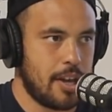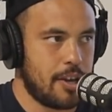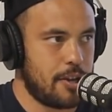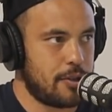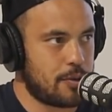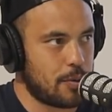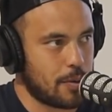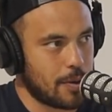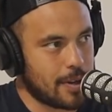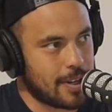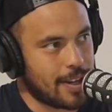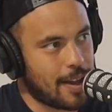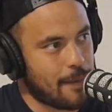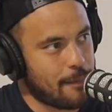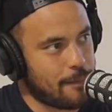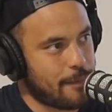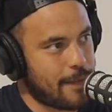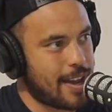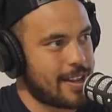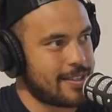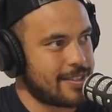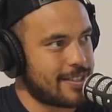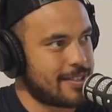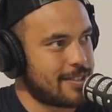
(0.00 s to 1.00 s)
you sort of clump
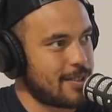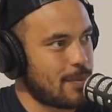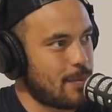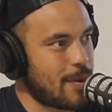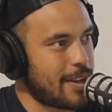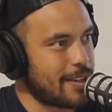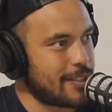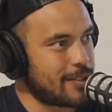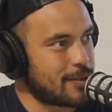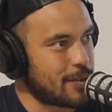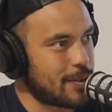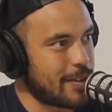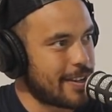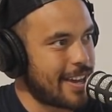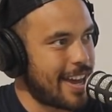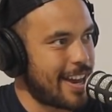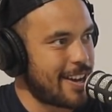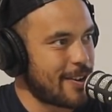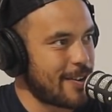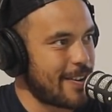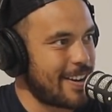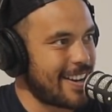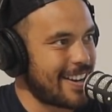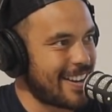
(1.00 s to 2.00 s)
fans into one sort of
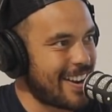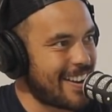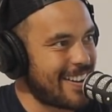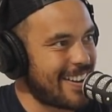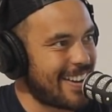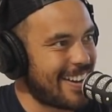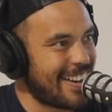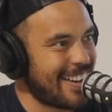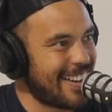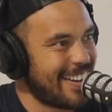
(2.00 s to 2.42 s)
category, don't you?